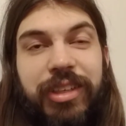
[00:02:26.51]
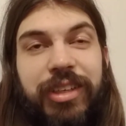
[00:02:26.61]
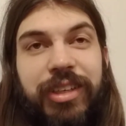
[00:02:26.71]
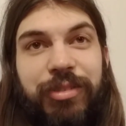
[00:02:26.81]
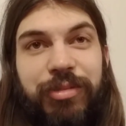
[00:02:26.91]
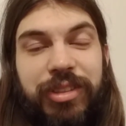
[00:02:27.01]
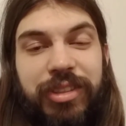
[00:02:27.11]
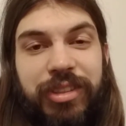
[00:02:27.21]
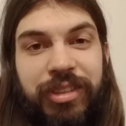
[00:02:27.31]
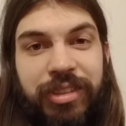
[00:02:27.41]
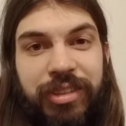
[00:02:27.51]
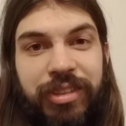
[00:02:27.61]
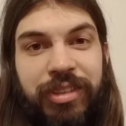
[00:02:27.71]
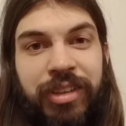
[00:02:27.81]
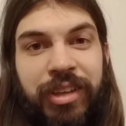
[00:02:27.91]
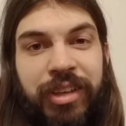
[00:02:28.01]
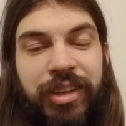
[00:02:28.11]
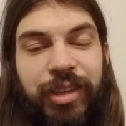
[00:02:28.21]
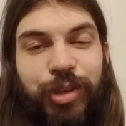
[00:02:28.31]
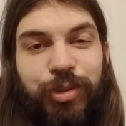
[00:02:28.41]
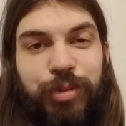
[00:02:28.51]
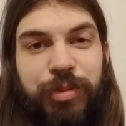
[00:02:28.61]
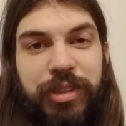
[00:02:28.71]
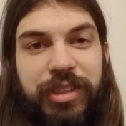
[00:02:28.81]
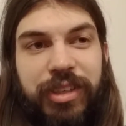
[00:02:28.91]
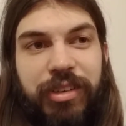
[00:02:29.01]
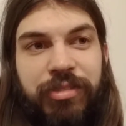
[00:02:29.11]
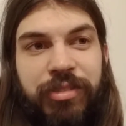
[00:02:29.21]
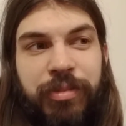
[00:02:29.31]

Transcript: Like it was pretty tough.